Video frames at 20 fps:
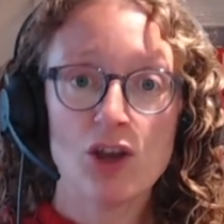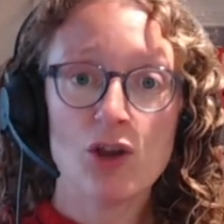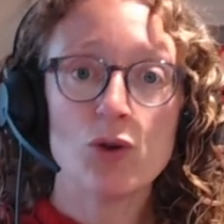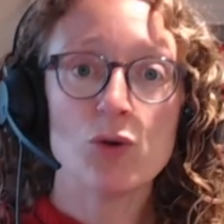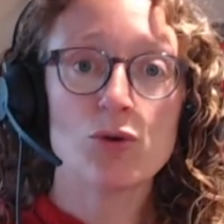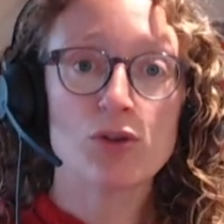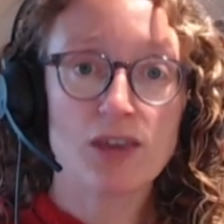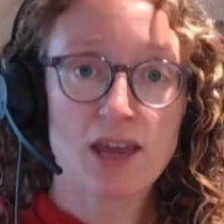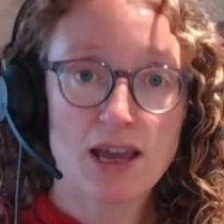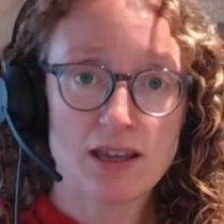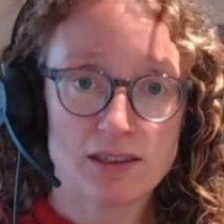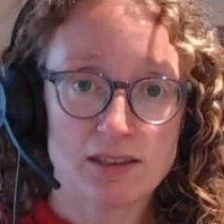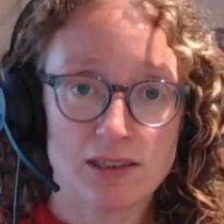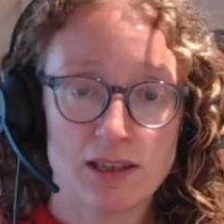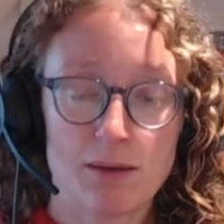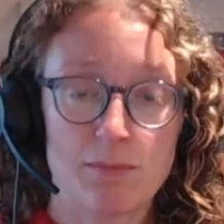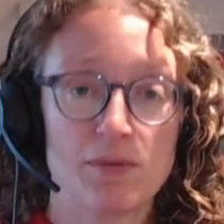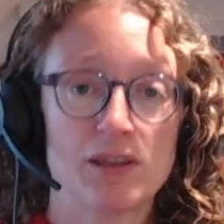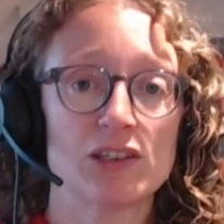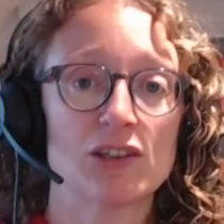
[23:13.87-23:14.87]
who gets
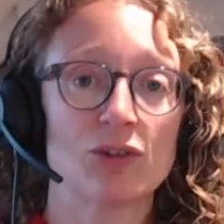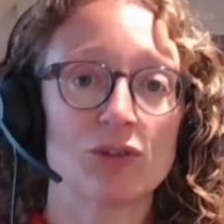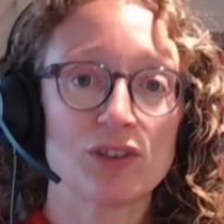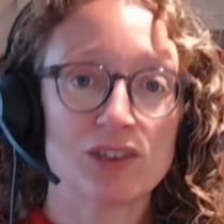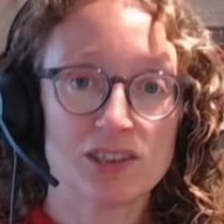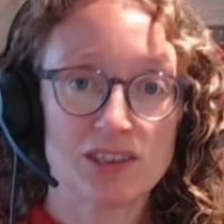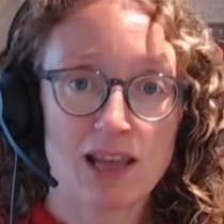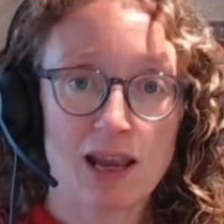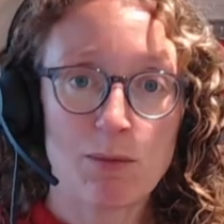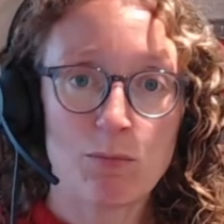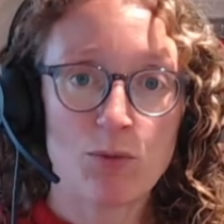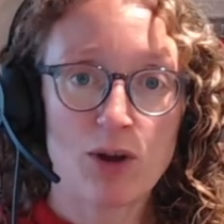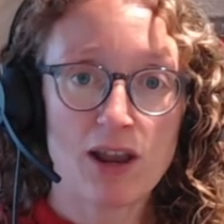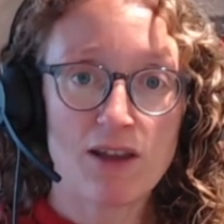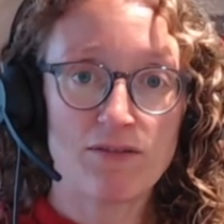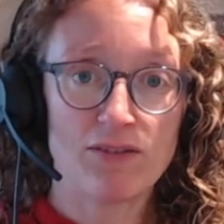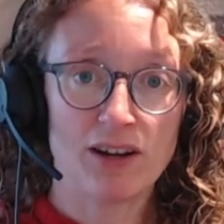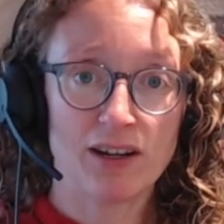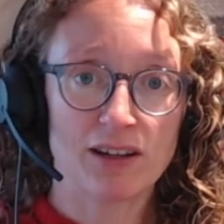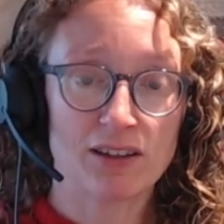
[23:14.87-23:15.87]
them, is on the same
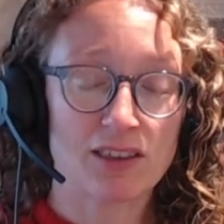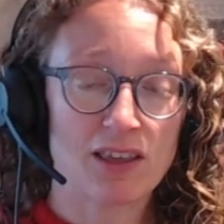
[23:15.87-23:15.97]
wavelength,